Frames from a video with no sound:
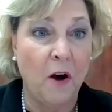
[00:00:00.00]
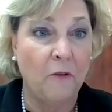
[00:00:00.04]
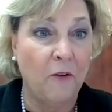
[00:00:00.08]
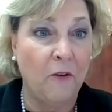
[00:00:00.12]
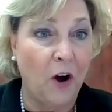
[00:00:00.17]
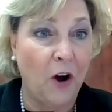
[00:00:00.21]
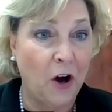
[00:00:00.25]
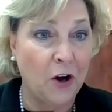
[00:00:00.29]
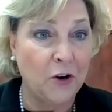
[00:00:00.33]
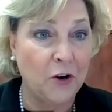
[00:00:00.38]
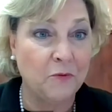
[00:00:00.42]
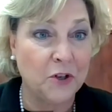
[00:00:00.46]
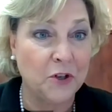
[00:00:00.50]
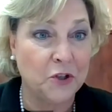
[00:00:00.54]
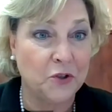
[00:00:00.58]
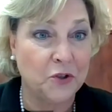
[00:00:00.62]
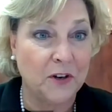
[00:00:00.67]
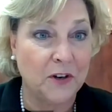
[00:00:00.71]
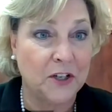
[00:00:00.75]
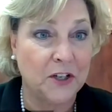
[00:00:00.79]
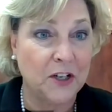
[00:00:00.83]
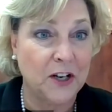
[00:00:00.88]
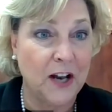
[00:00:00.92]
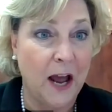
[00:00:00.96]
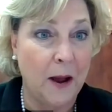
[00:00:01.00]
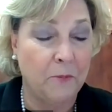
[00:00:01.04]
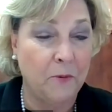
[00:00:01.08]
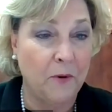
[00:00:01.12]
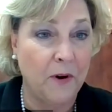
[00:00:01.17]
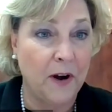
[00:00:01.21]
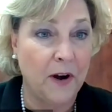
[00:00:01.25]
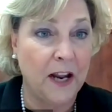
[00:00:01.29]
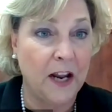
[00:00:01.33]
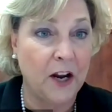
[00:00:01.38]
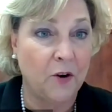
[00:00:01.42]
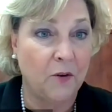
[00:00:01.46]
of unrestricted
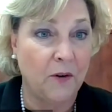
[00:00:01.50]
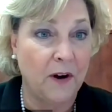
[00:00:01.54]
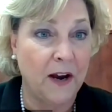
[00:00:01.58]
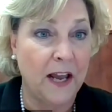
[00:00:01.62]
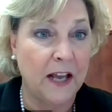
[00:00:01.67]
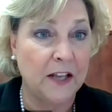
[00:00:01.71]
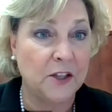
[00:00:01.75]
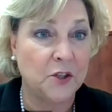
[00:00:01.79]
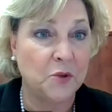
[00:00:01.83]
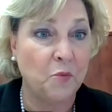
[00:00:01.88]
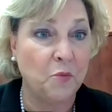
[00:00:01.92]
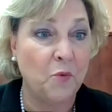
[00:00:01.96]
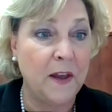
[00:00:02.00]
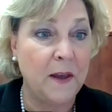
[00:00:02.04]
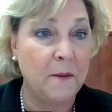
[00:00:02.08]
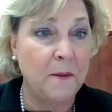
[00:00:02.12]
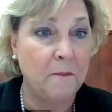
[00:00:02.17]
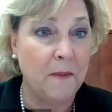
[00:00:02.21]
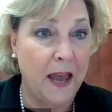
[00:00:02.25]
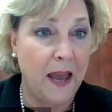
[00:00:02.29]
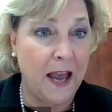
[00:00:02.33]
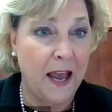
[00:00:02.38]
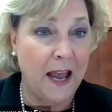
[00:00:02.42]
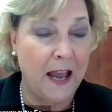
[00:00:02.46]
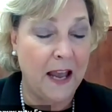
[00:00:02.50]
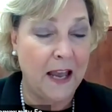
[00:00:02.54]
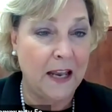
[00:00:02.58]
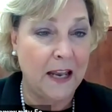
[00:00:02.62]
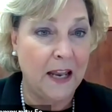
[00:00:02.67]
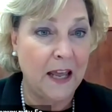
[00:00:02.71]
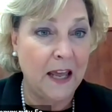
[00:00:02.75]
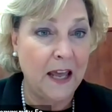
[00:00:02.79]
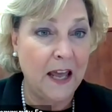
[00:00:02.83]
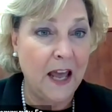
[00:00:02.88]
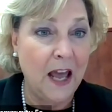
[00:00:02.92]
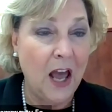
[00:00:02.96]
operating grants we
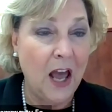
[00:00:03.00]
made,